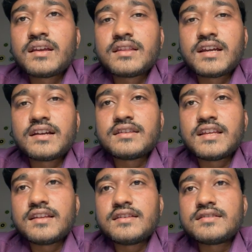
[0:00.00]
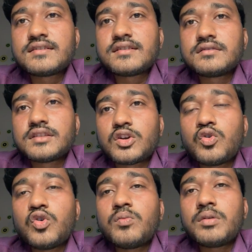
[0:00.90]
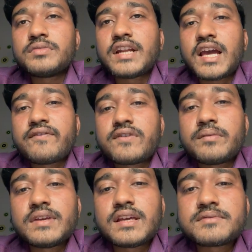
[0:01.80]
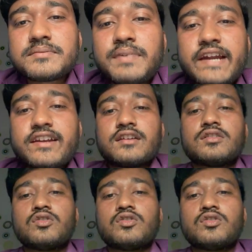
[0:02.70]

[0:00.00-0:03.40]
that there is the dome of the diaphragm becomes flattened.